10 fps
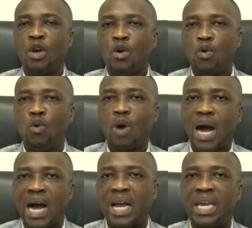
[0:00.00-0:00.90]
who
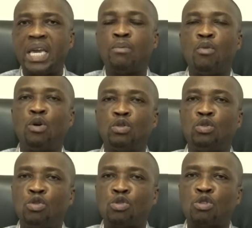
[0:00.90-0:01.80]
are able
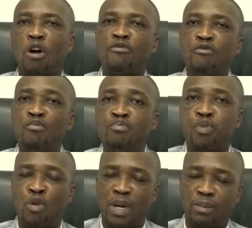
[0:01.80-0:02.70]
to solve
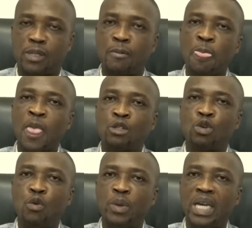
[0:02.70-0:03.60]
problems.
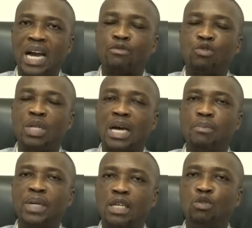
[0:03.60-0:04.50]
So we have to now
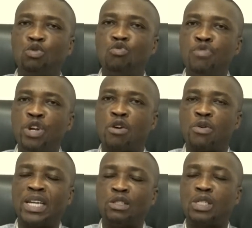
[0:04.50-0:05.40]
begin to
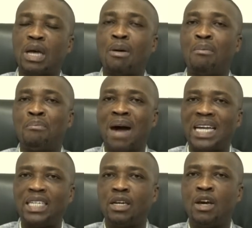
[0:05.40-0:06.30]
reorient our
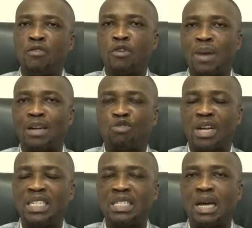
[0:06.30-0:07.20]
mind from our
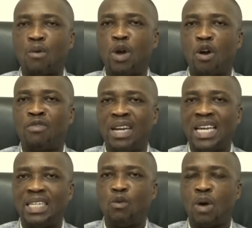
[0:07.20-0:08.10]
traditional way of
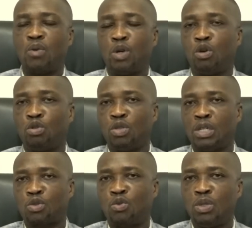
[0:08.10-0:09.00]
learning, where we go to the
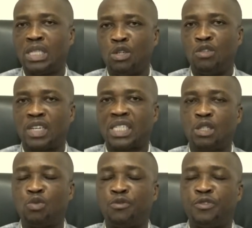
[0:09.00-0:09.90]
schools, the
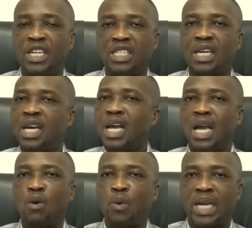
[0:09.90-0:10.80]
universities, we finish,
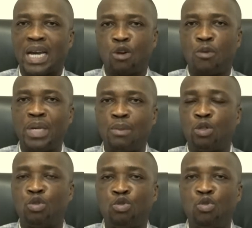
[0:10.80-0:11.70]
and we cannot be able
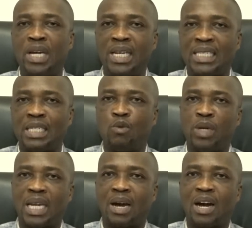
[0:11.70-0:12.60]
to do anything. We
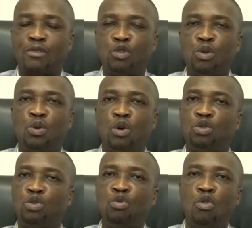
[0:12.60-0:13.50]
now have to
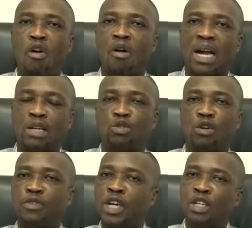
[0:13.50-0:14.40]
go through all kinds
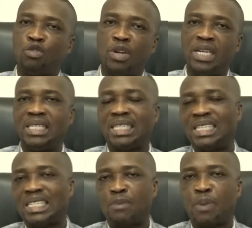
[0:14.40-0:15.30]
of trainings
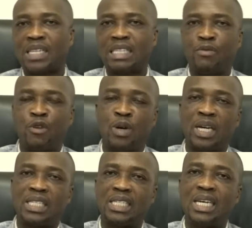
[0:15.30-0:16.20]
and shape ourselves before we
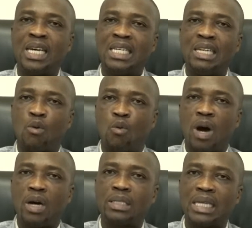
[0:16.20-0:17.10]
get it. The
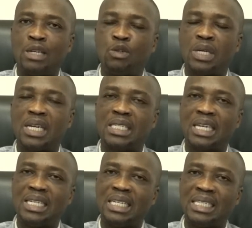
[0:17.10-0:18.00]
world
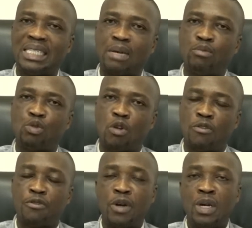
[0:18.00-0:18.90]
education in terms
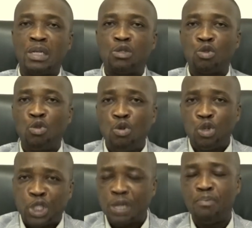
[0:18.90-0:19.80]
of
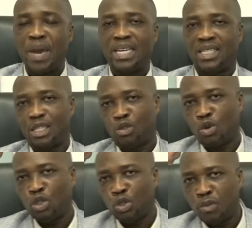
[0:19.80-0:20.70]
solution base is
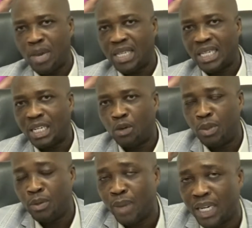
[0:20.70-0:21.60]
going to emerge, and there will
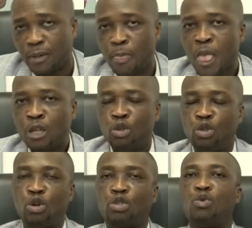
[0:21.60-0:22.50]
be demand. So
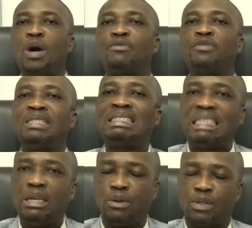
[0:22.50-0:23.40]
those who have
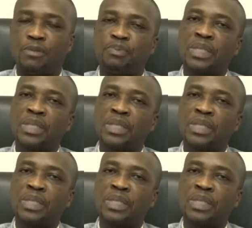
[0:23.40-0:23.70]
skills